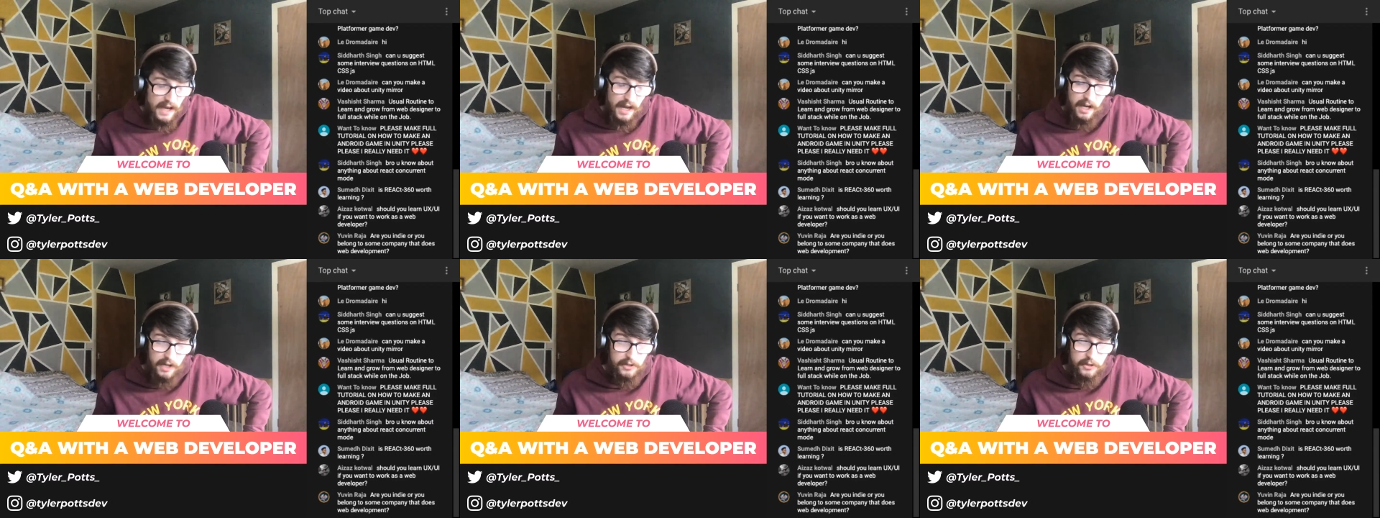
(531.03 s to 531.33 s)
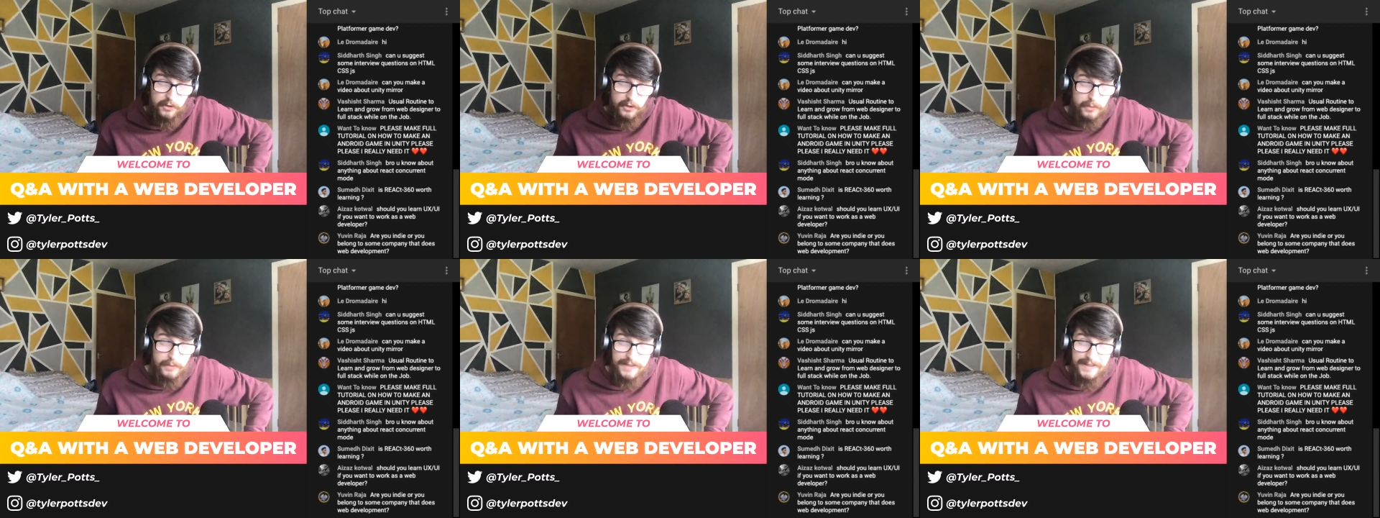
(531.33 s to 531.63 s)
I
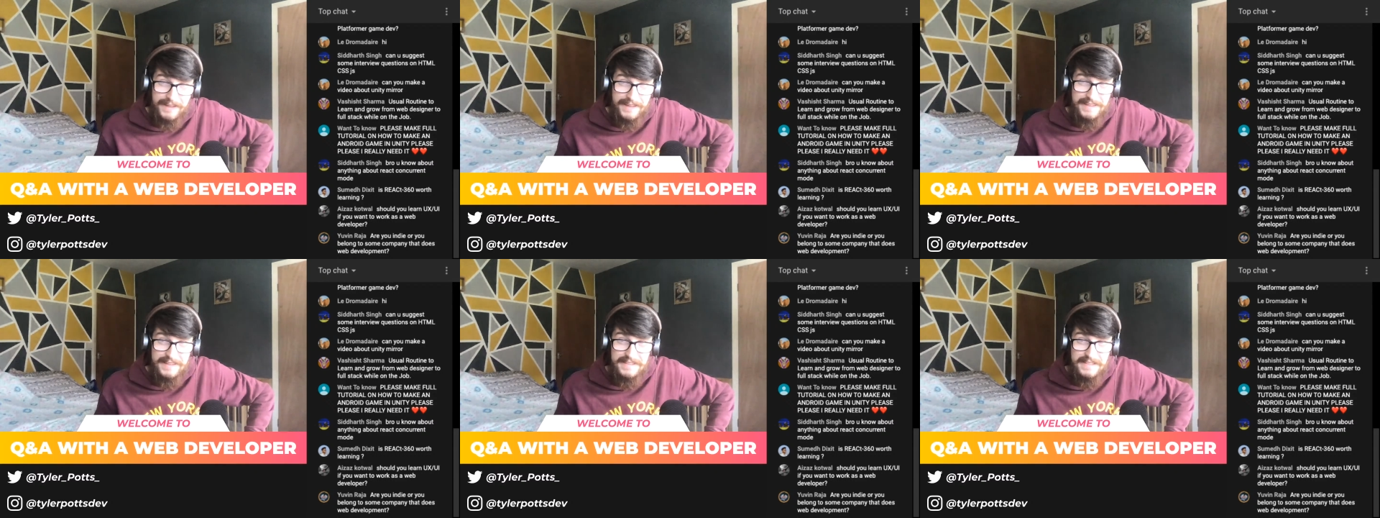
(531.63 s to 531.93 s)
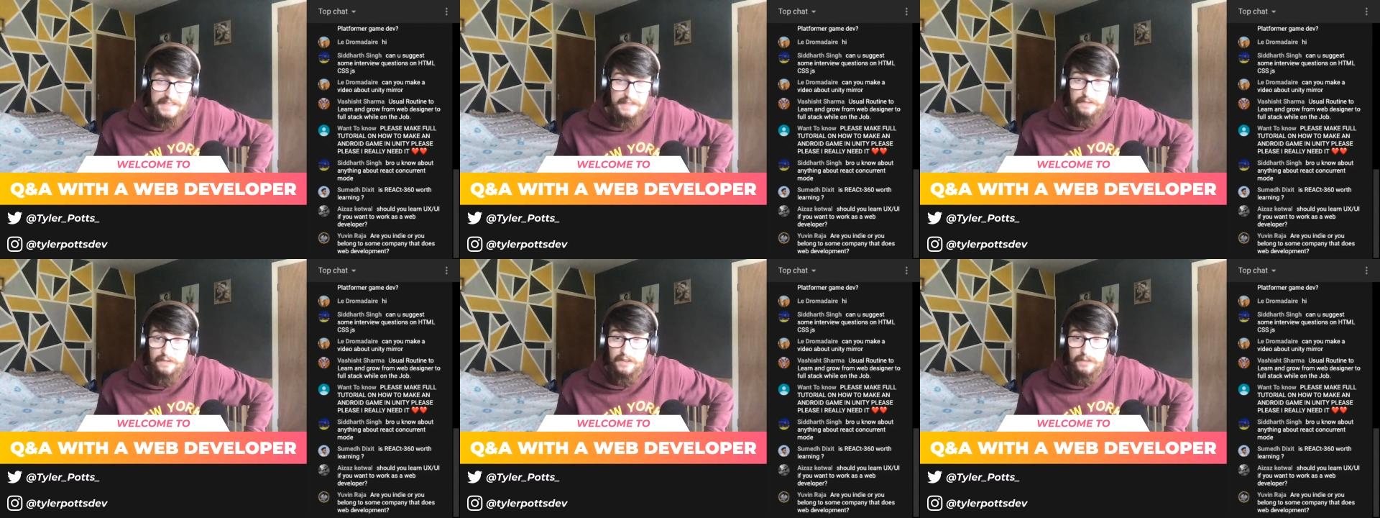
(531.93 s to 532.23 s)
don't know what that
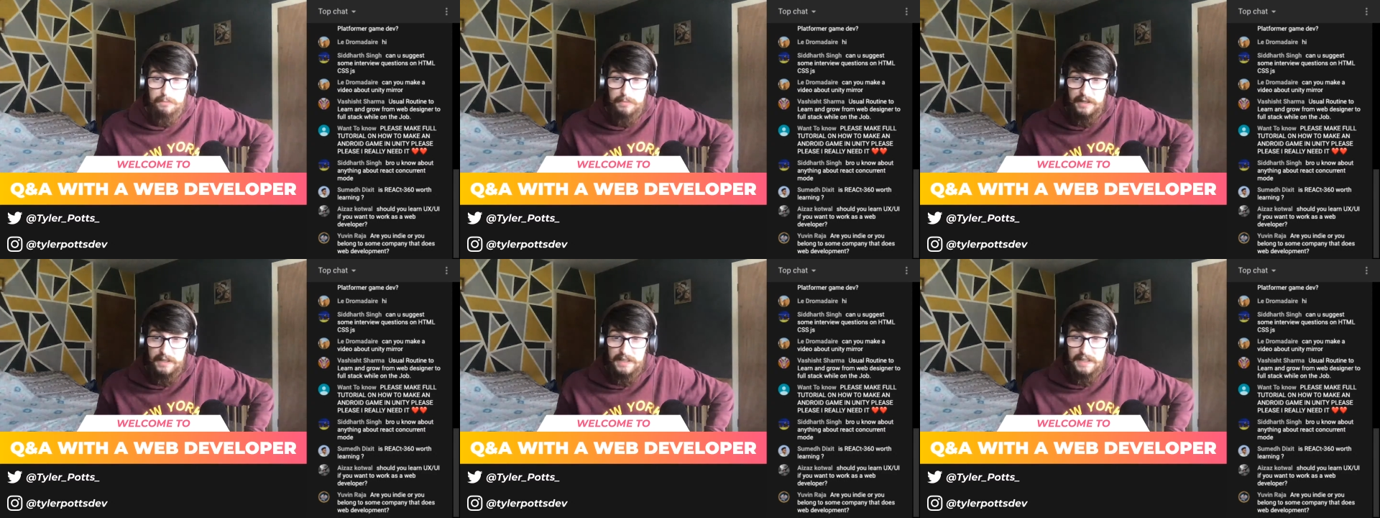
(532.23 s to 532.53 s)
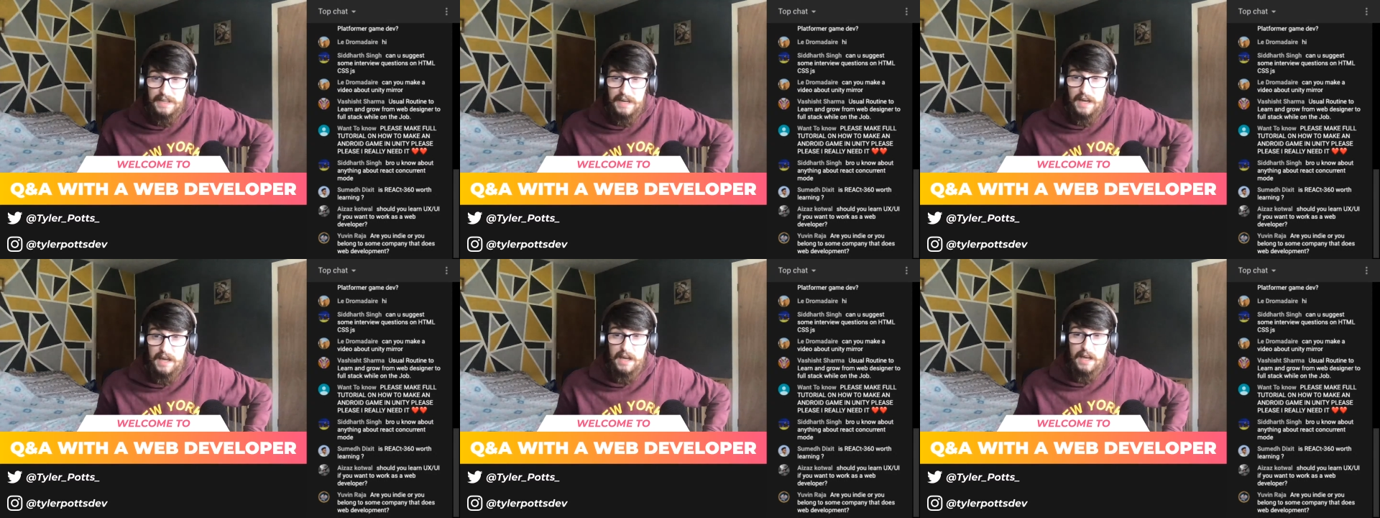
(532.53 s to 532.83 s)
is either,
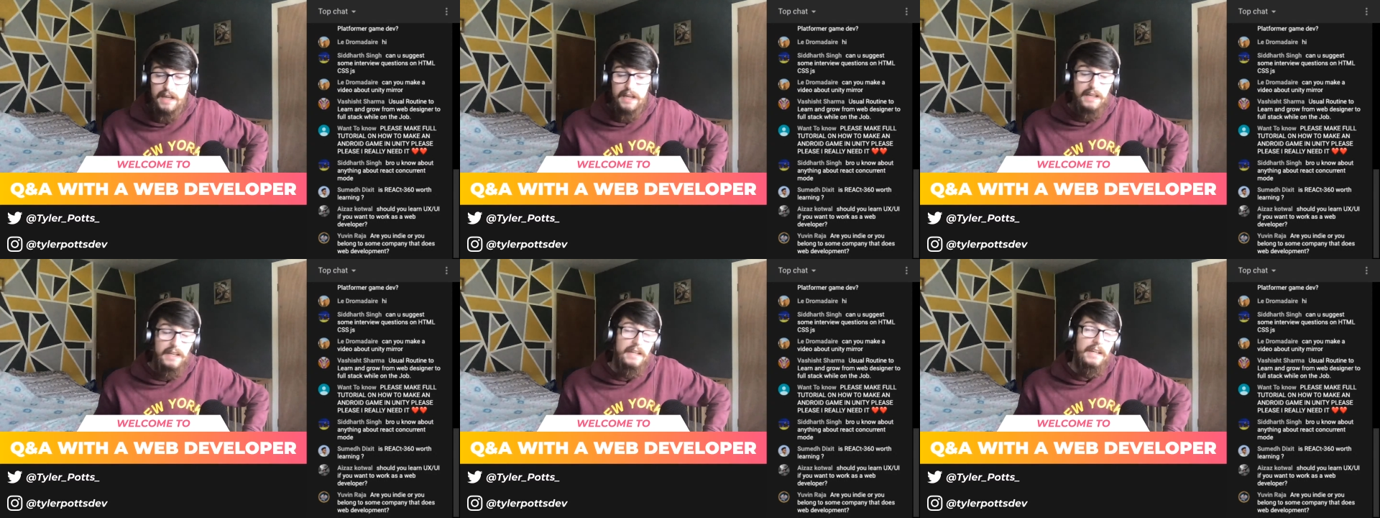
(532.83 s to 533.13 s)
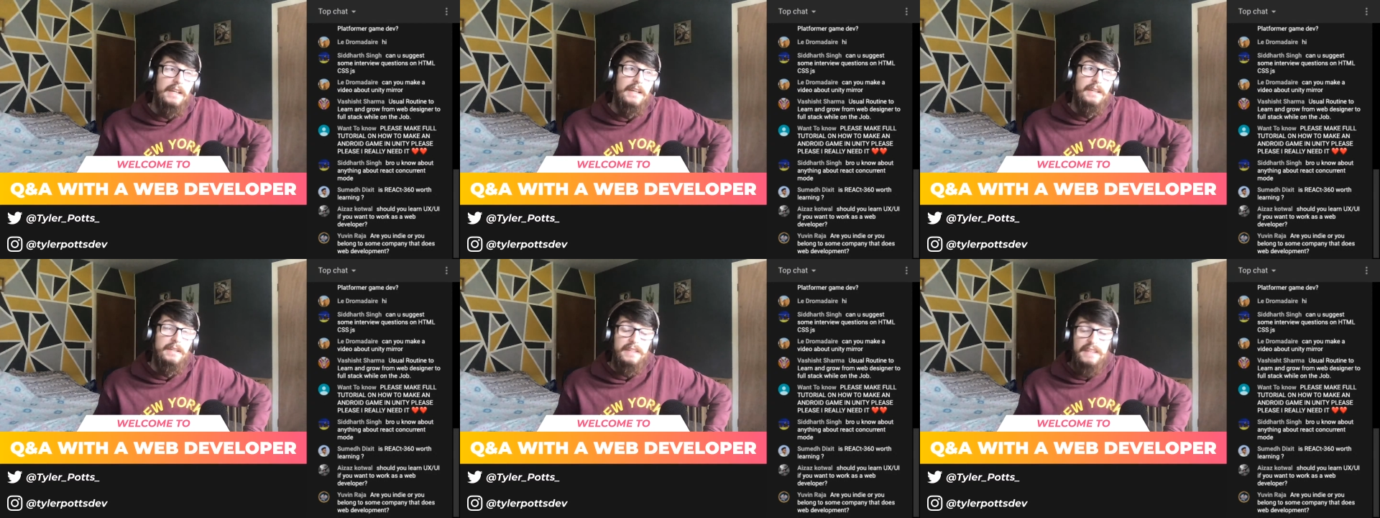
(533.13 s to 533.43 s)
buddy.
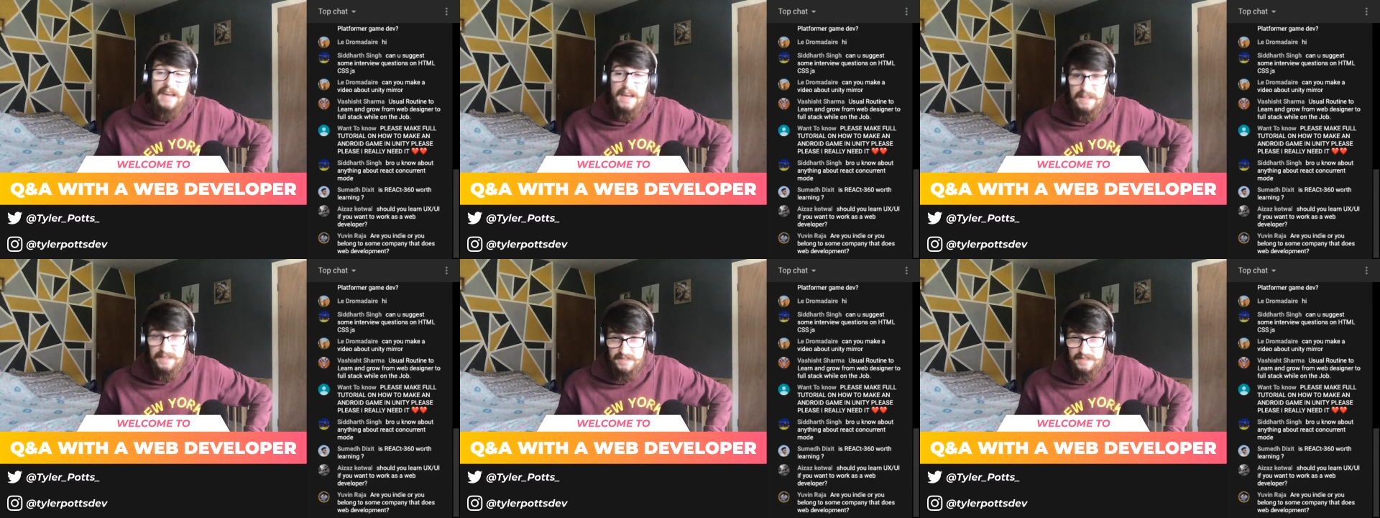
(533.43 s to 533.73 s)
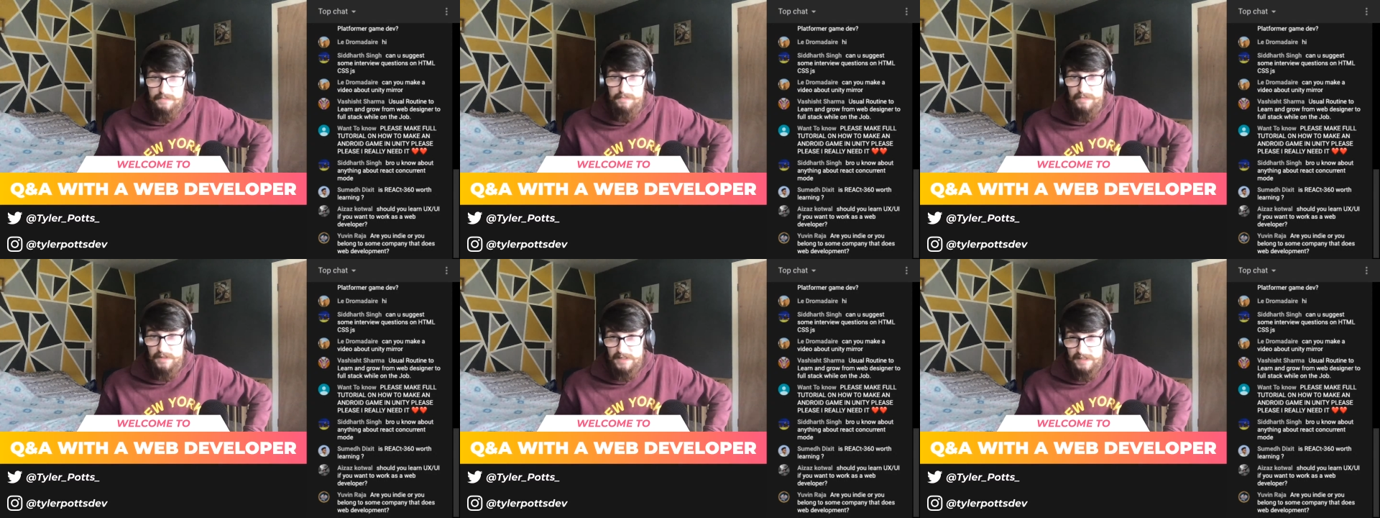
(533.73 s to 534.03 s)

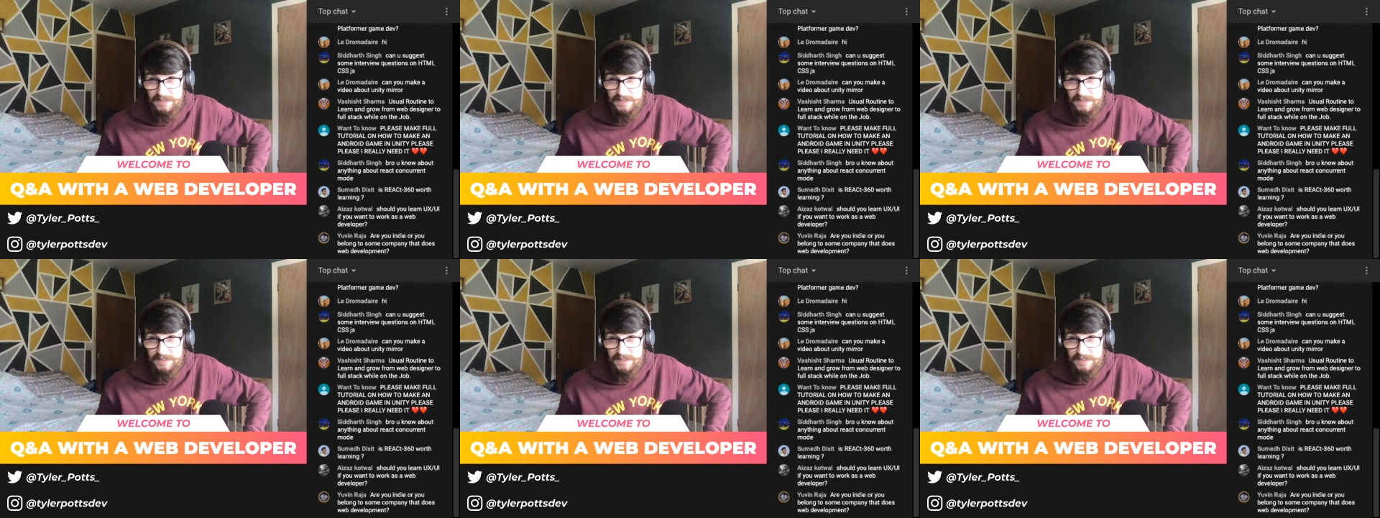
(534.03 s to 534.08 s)
Yes.